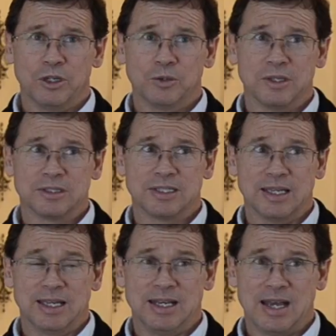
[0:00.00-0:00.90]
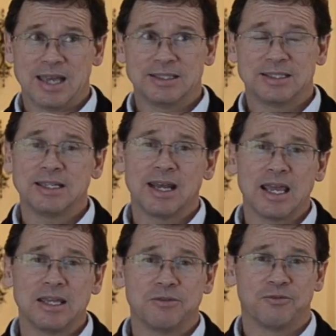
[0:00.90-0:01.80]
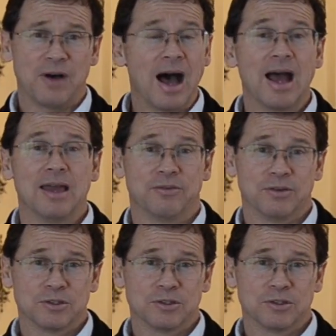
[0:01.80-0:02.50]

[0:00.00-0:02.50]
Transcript: which was in 1985,